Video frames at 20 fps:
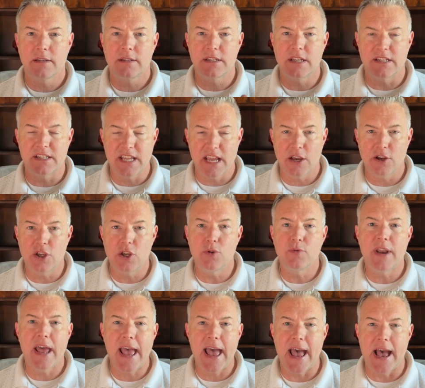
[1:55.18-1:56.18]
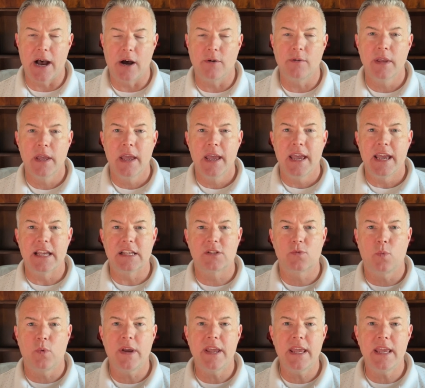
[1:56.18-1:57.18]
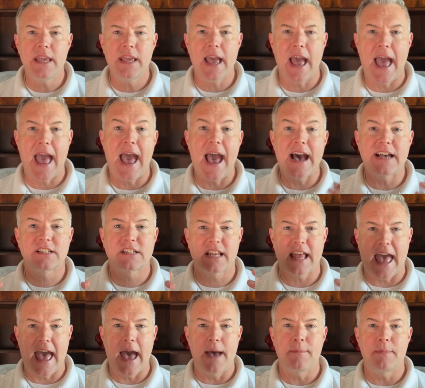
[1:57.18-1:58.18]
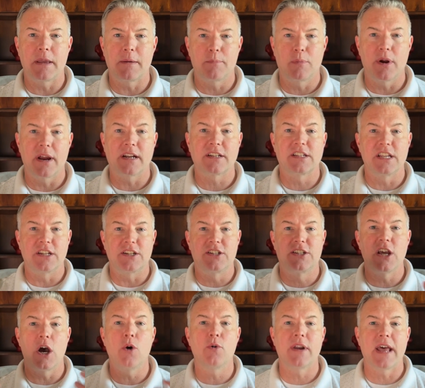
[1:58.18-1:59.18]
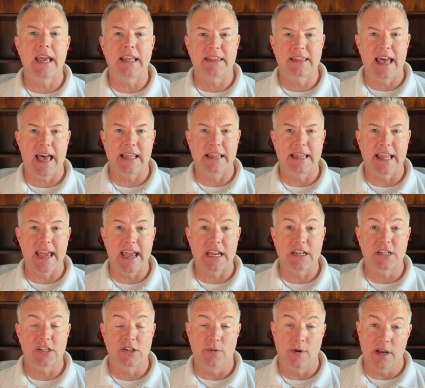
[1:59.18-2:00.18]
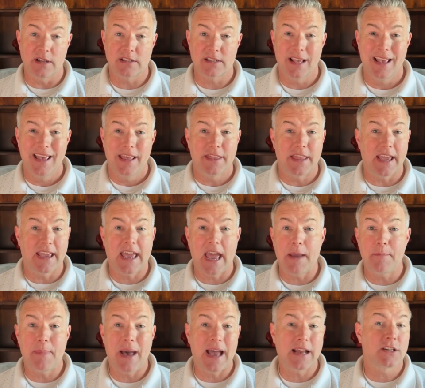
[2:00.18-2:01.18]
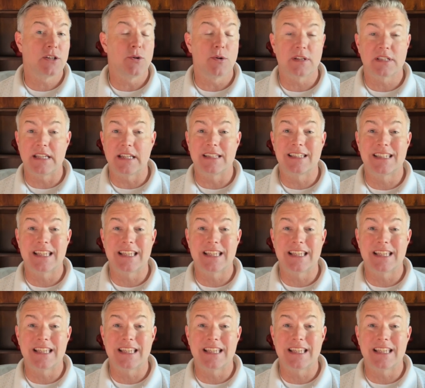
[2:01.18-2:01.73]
to tell you now, is we asked ACME Brick to donate that land to us. They came back to us and